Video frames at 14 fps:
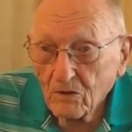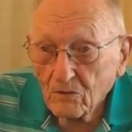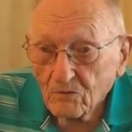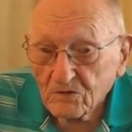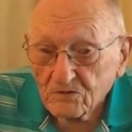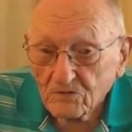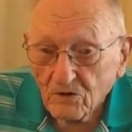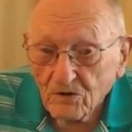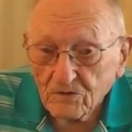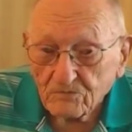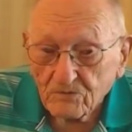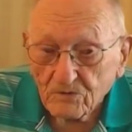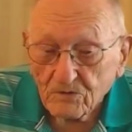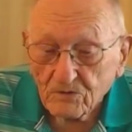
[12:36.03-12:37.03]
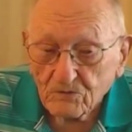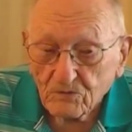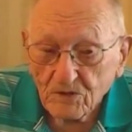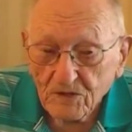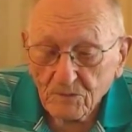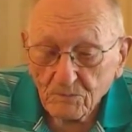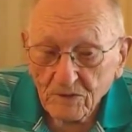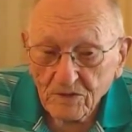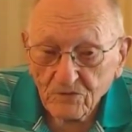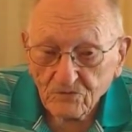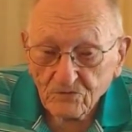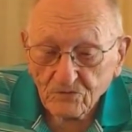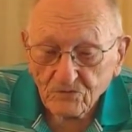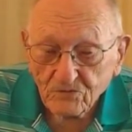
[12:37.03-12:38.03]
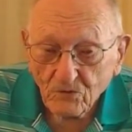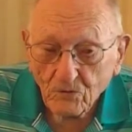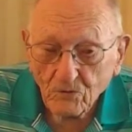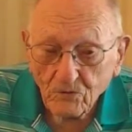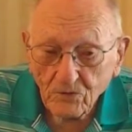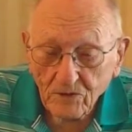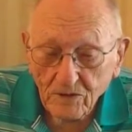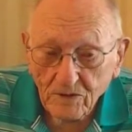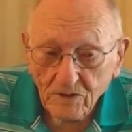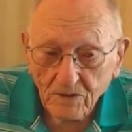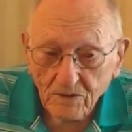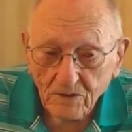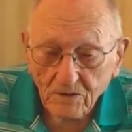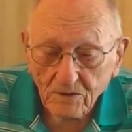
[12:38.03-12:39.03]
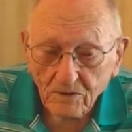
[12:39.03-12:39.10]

We talked for 20 minutes or so, and